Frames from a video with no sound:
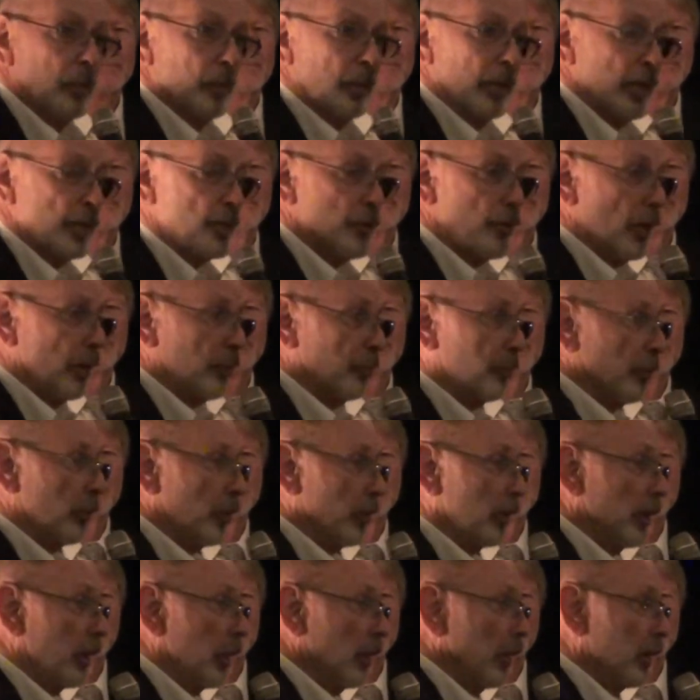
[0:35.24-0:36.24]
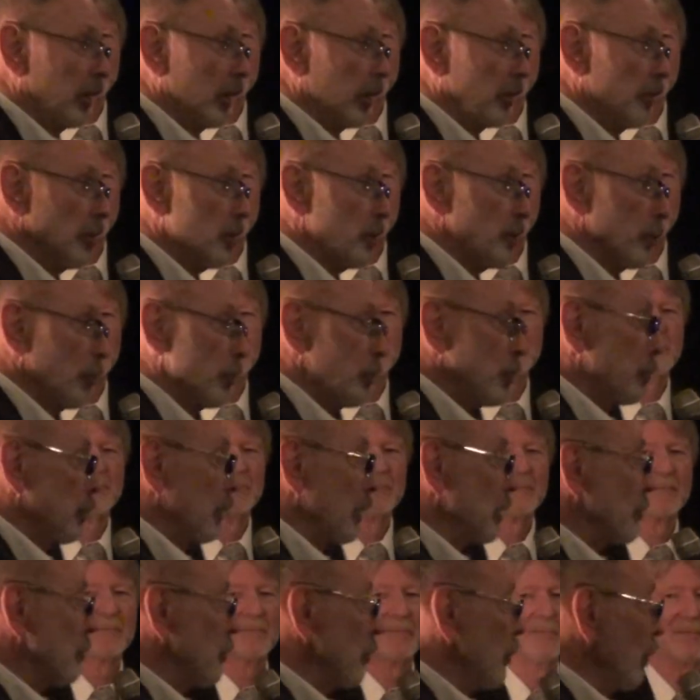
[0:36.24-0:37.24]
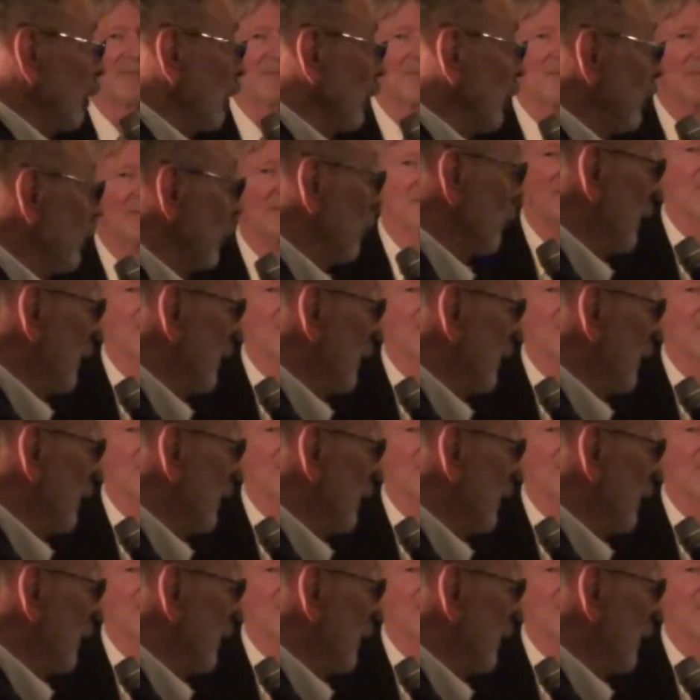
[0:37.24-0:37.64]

except for the caregivers. It was mentioned earlier,